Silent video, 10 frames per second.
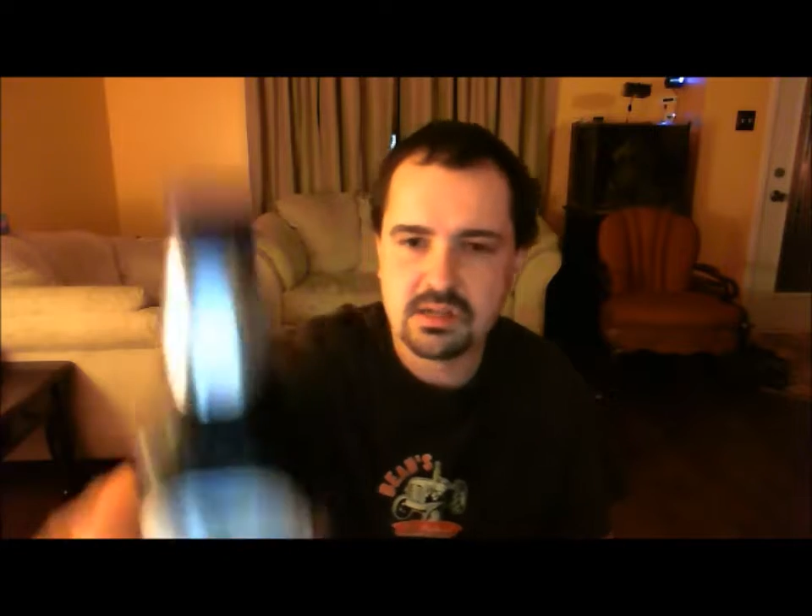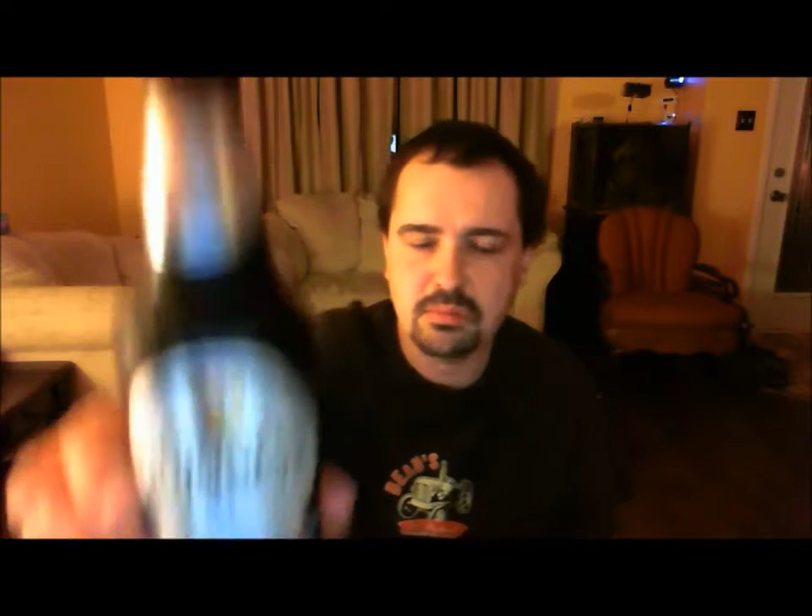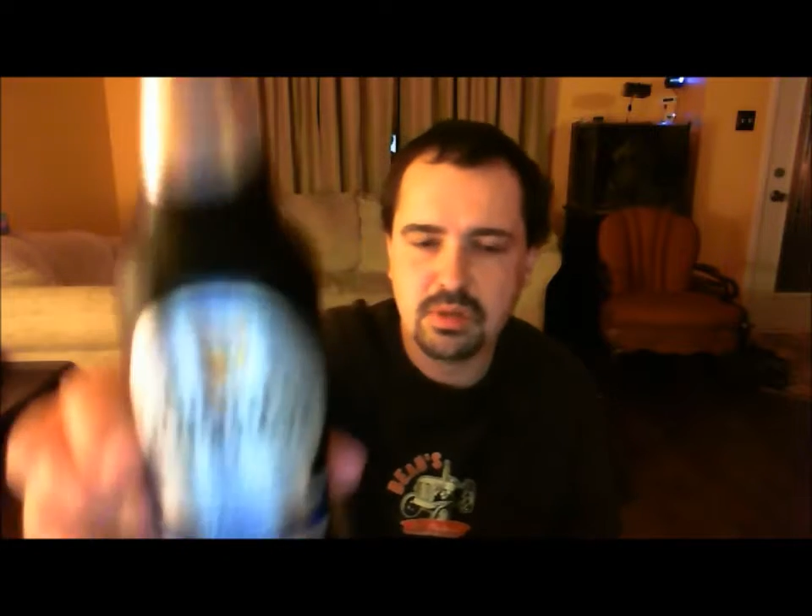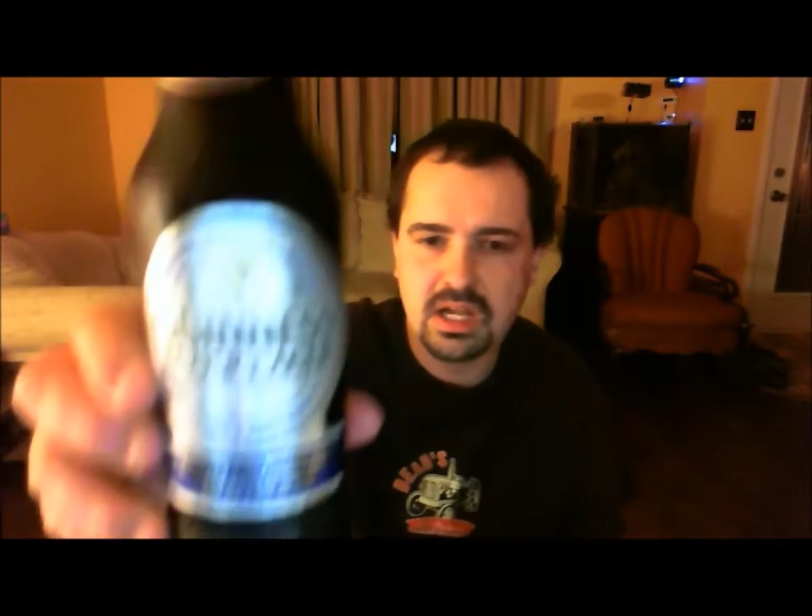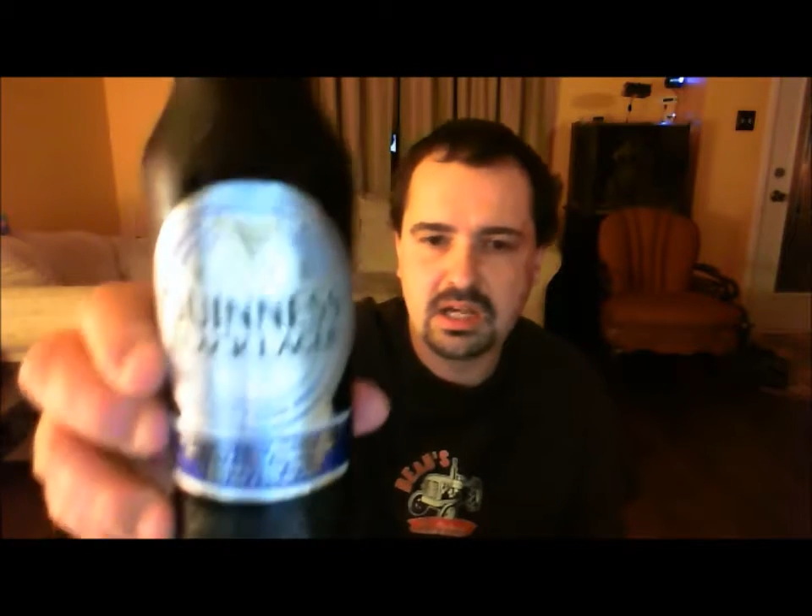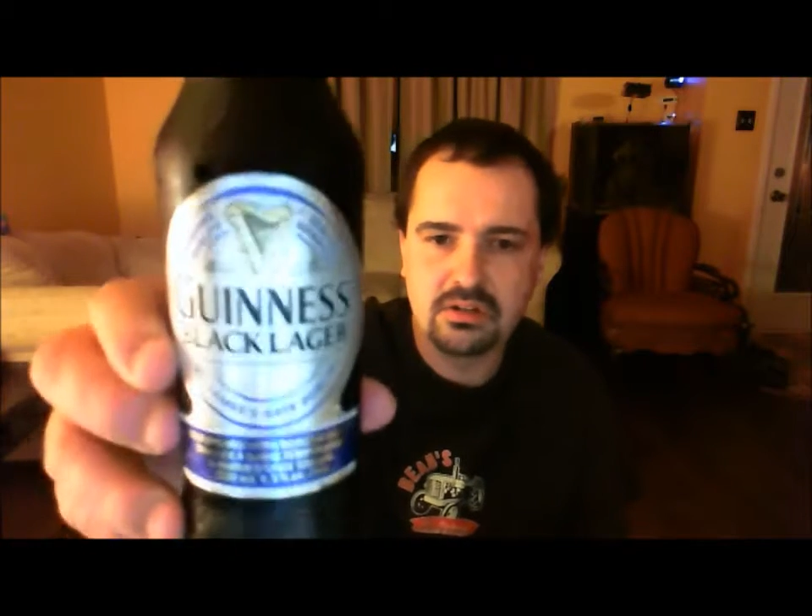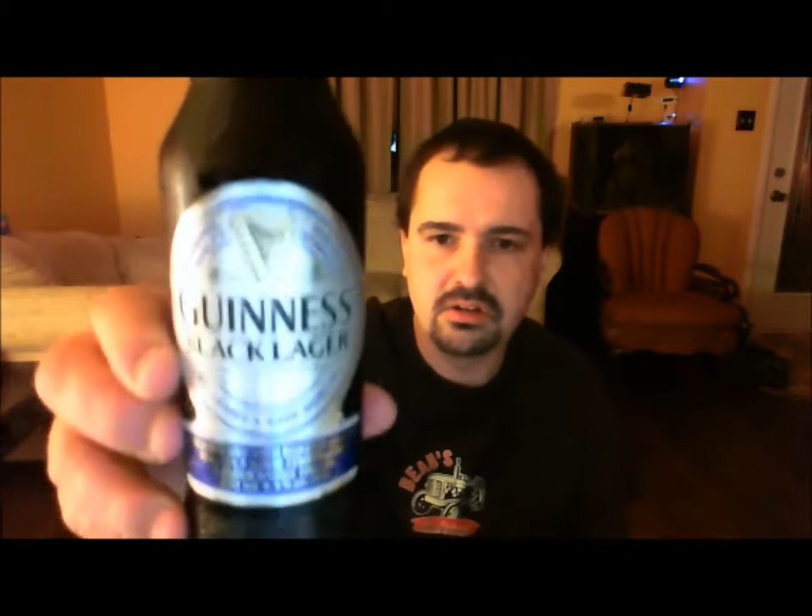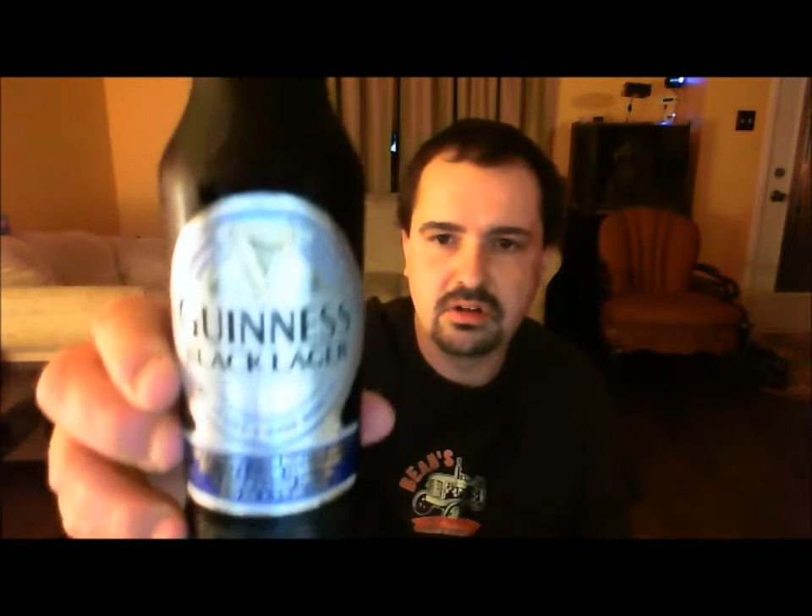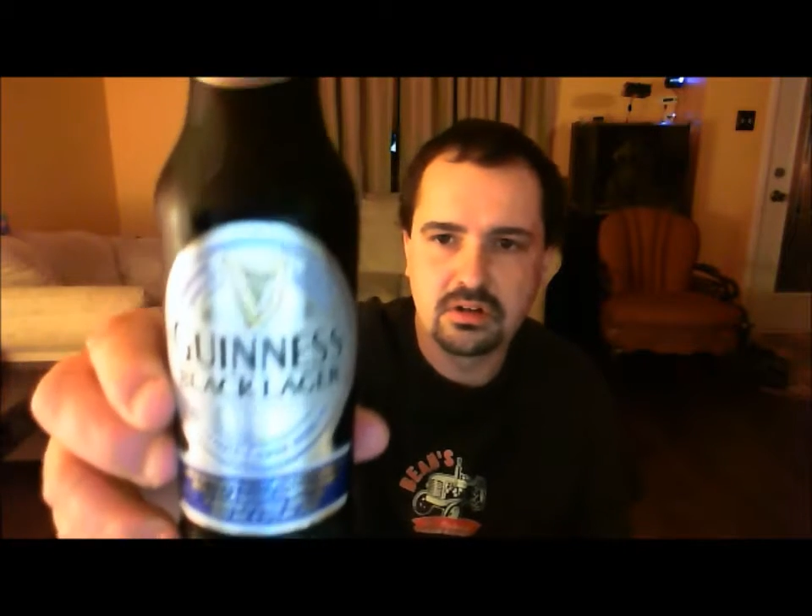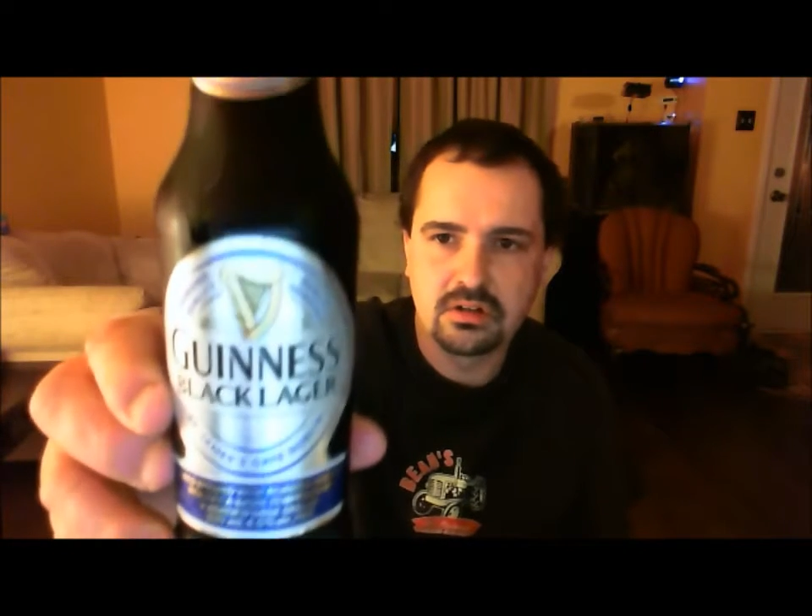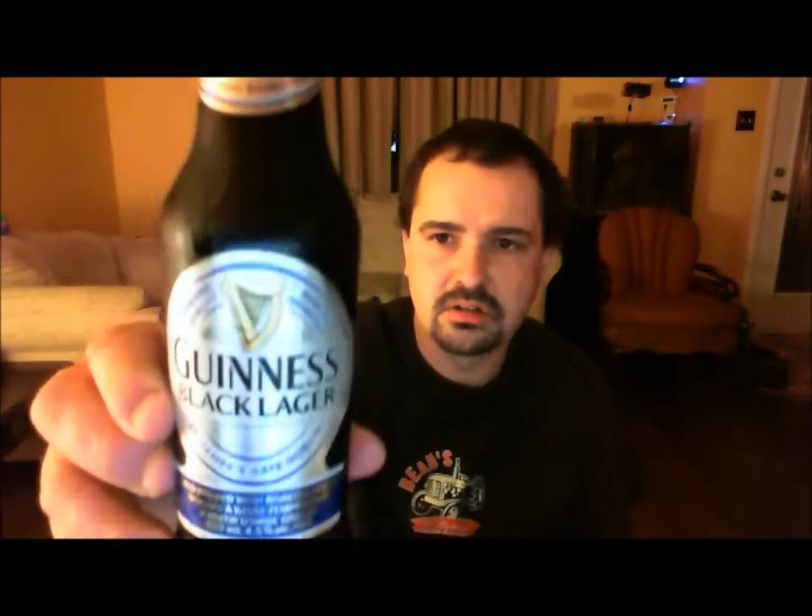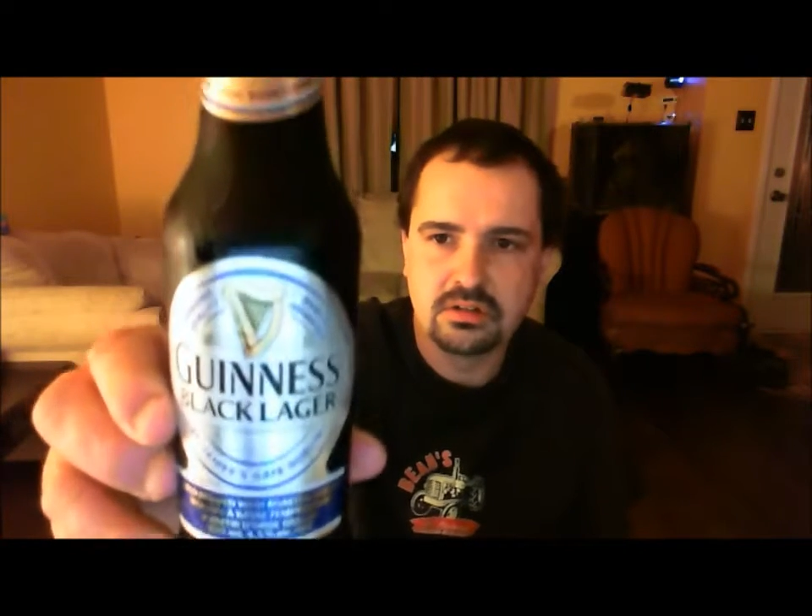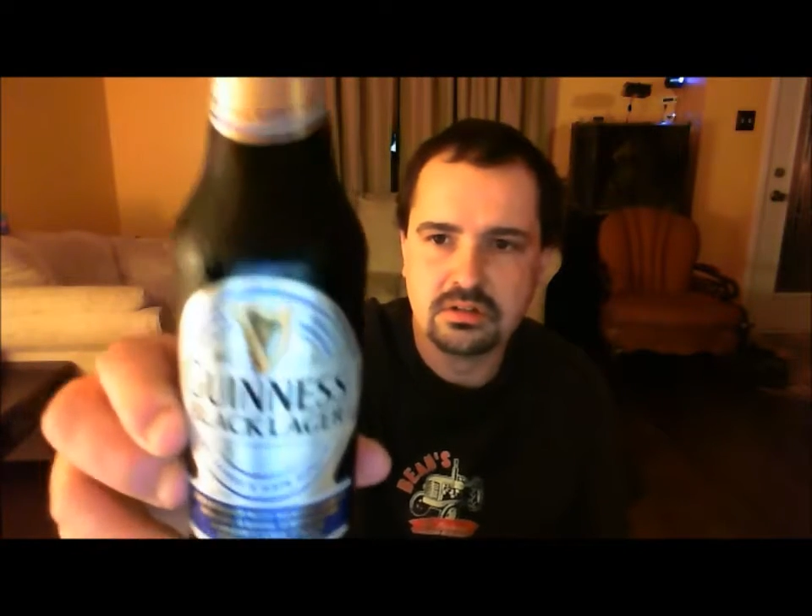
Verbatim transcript: Black Lager.